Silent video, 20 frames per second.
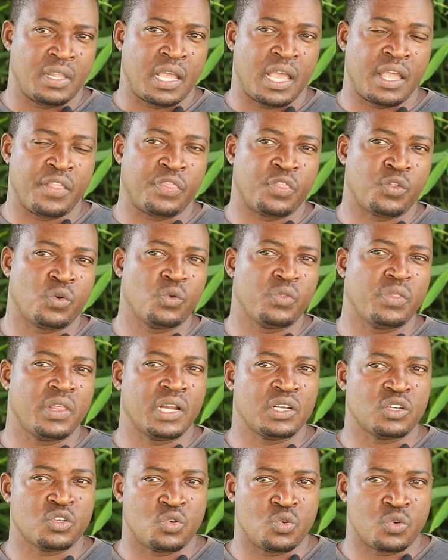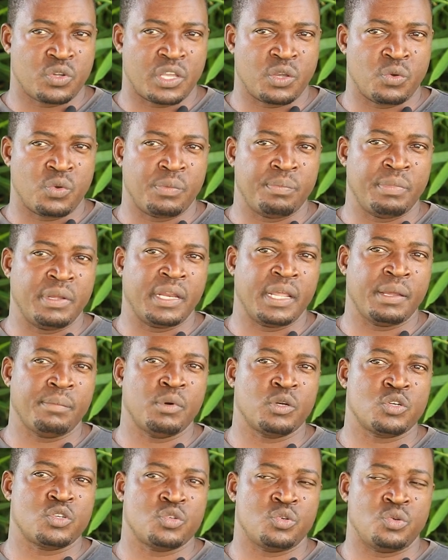And through that cooking, we've been
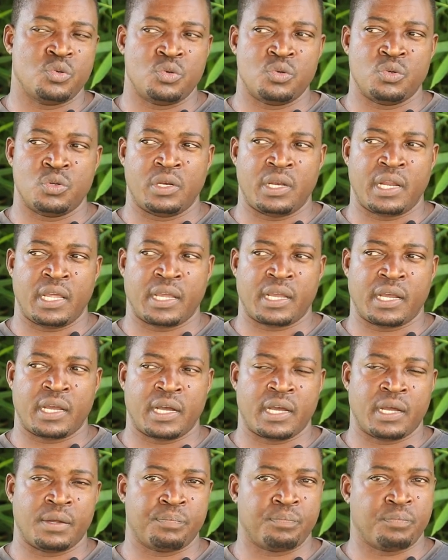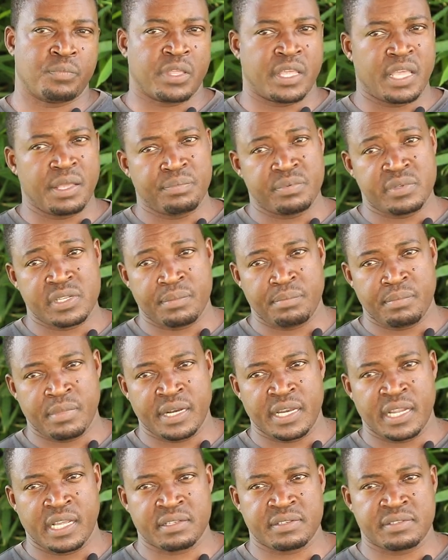able to like keep some
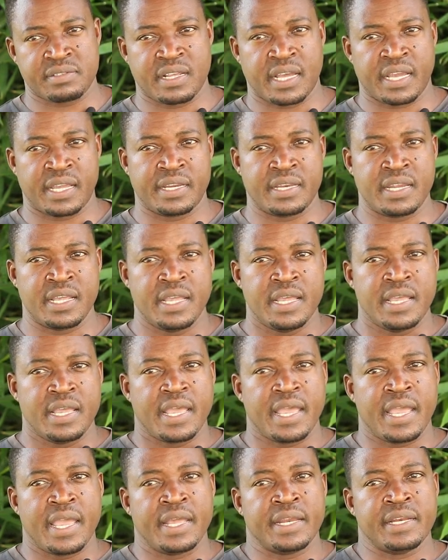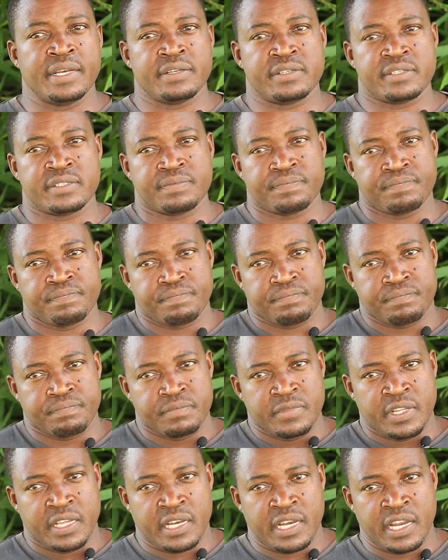money aside and
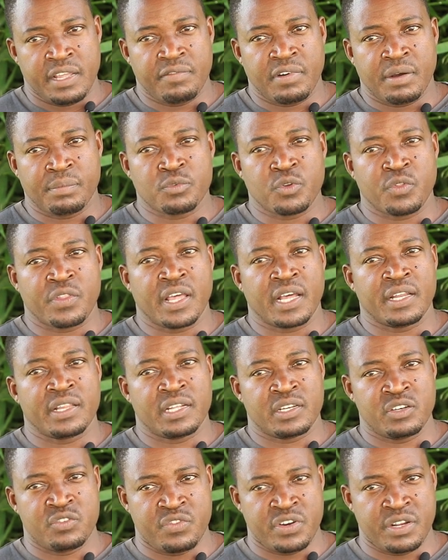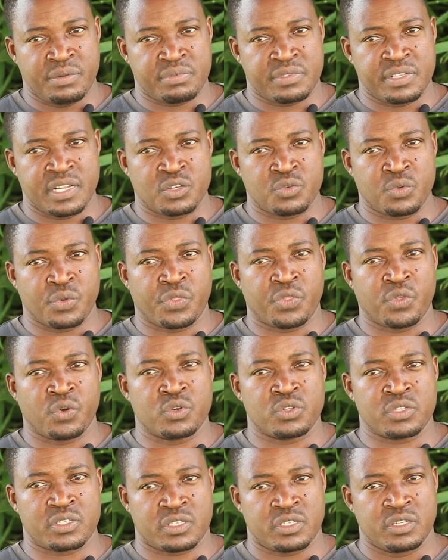live up to the other dreams that we
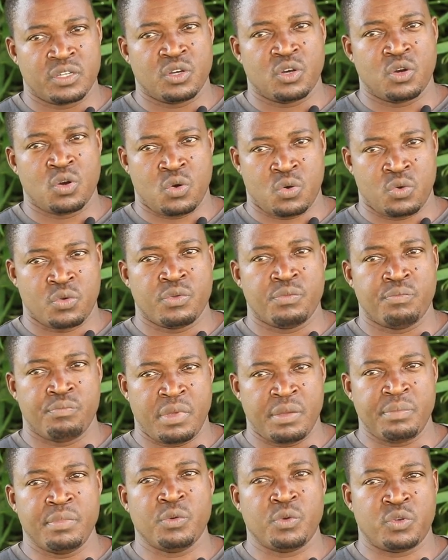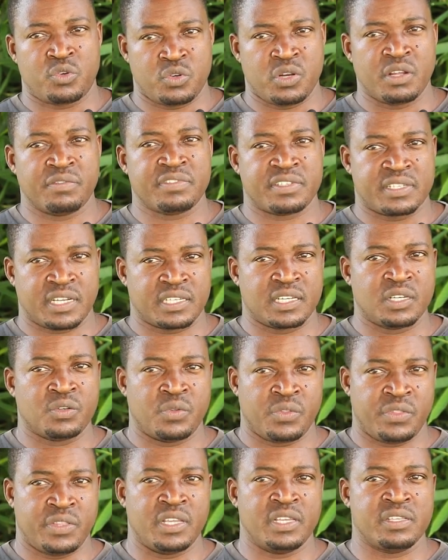thought, oh, maybe we should have started
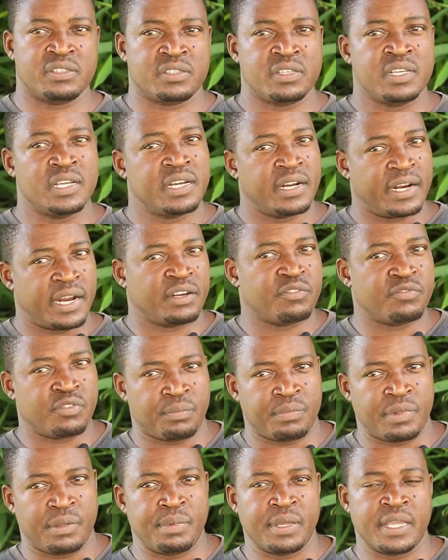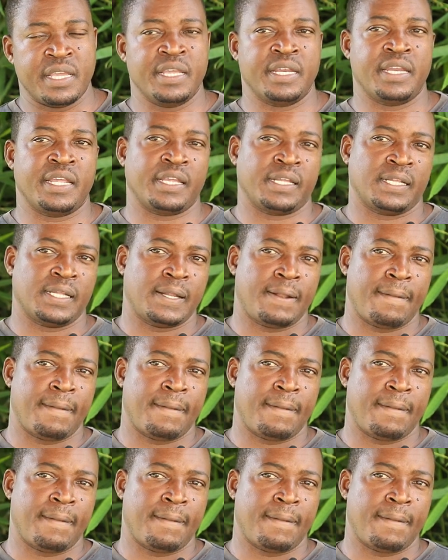with these right from the beginning.